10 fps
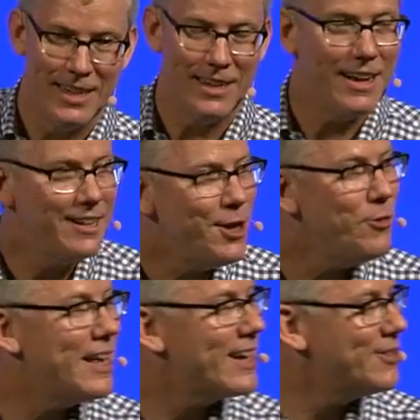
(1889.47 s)
And I know
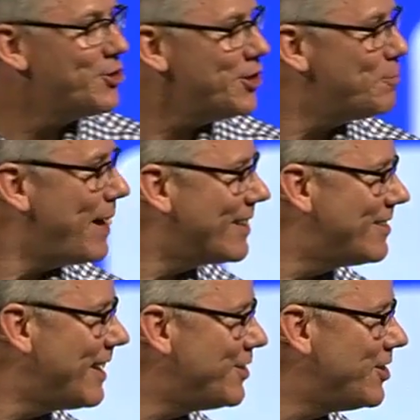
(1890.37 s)
that because just
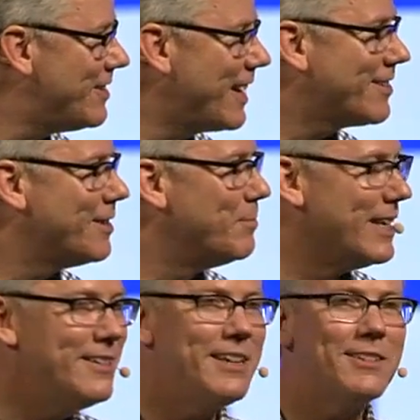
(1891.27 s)
backstage he texted me.
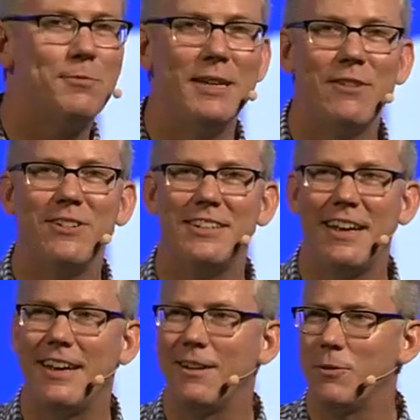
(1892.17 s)
He texts me every
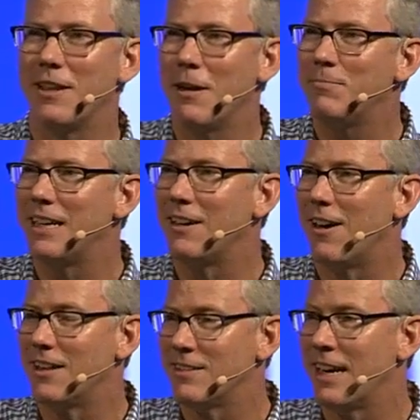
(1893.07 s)
day with an update
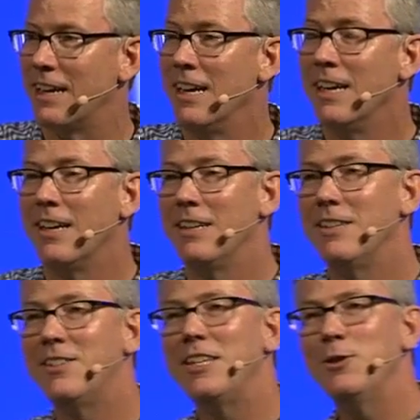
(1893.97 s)
on his site.
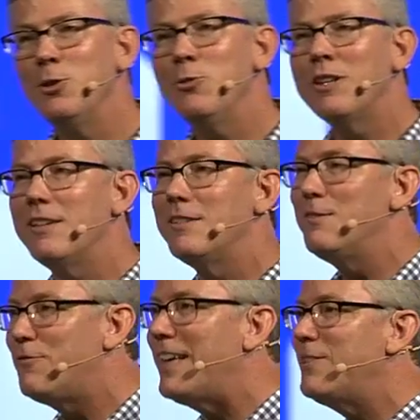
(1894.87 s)
You see, Luke is
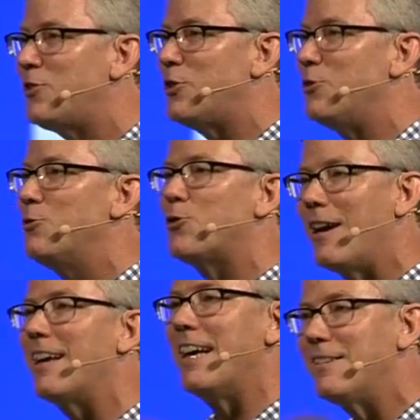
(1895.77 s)
in phase 2
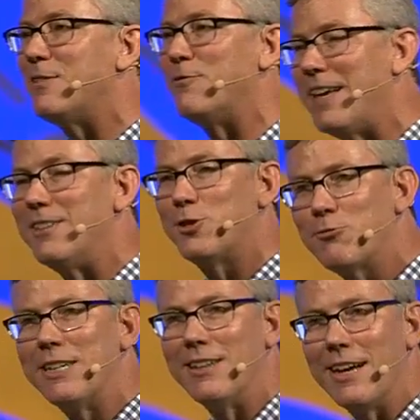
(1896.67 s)
trying to get to phase
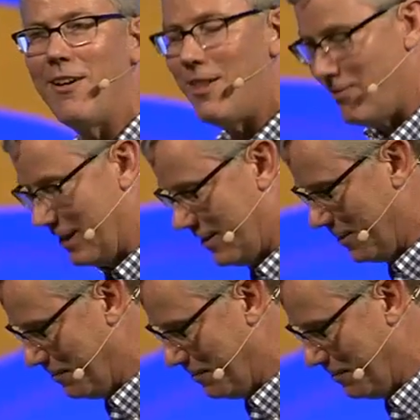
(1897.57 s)
3 like all of us.